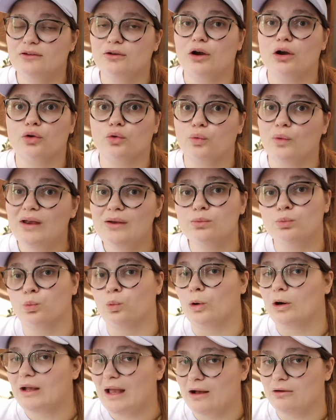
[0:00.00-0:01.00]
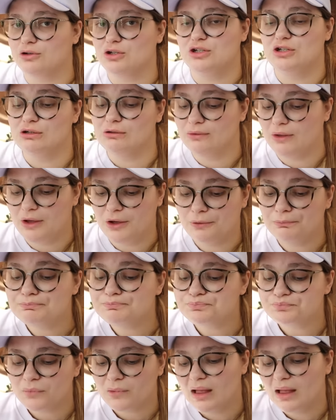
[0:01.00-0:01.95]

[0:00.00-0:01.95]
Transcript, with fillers: They're a great workout shoe though.